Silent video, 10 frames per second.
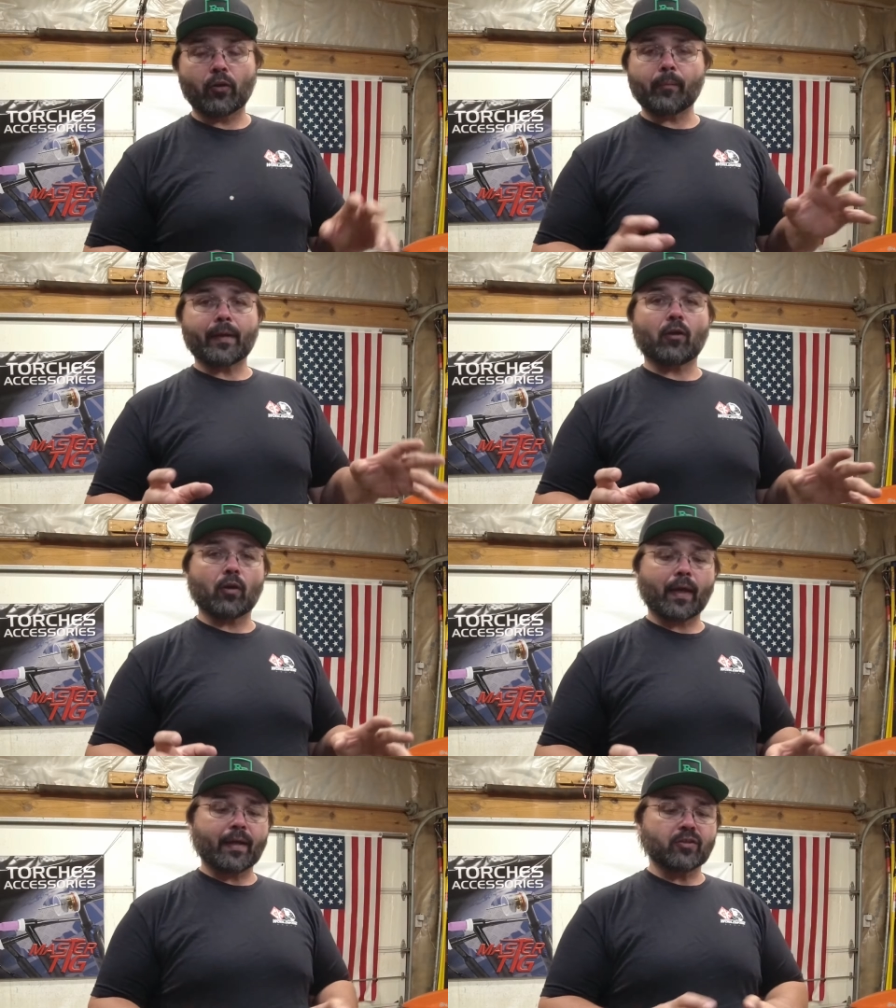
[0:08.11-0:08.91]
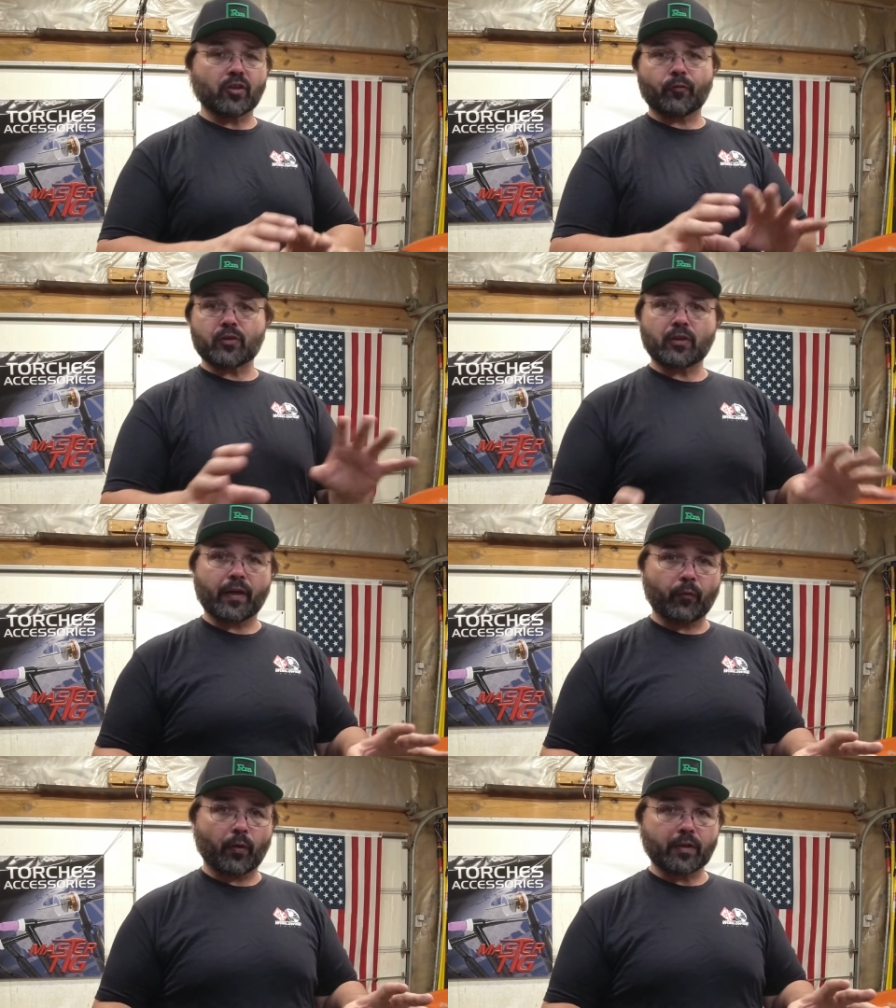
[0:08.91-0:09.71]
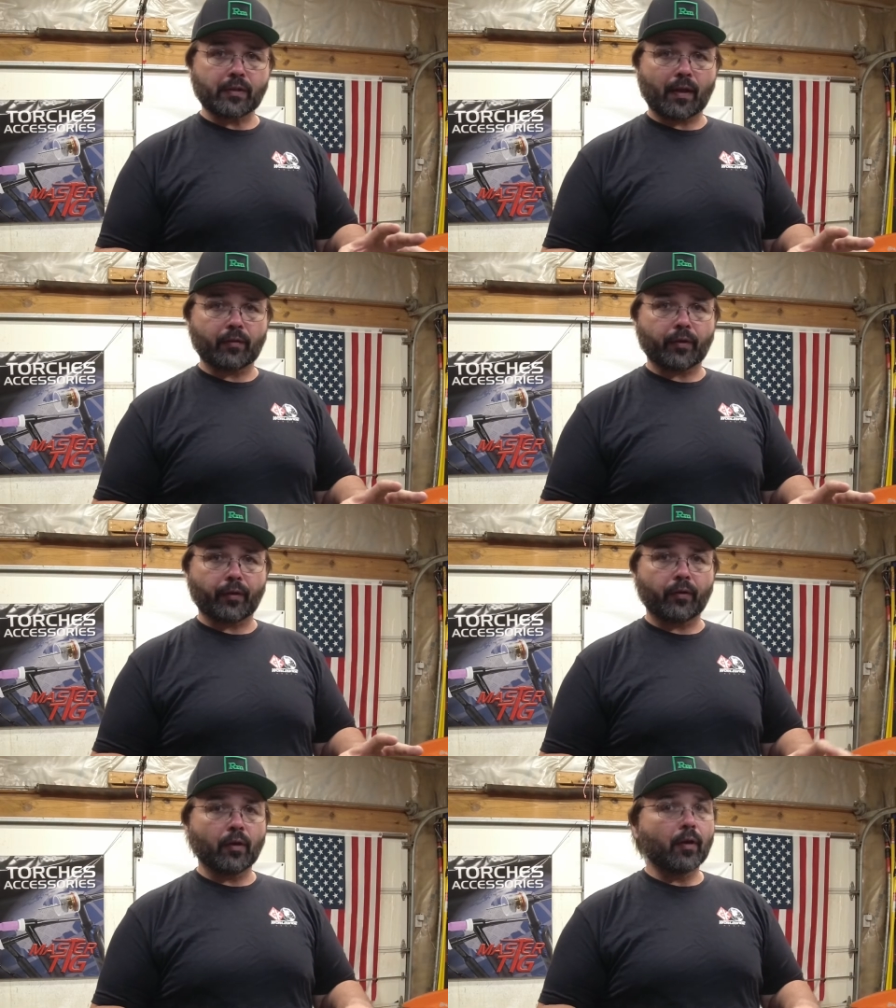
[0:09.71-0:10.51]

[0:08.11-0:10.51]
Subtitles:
know they make all kinds of different steady rests out there.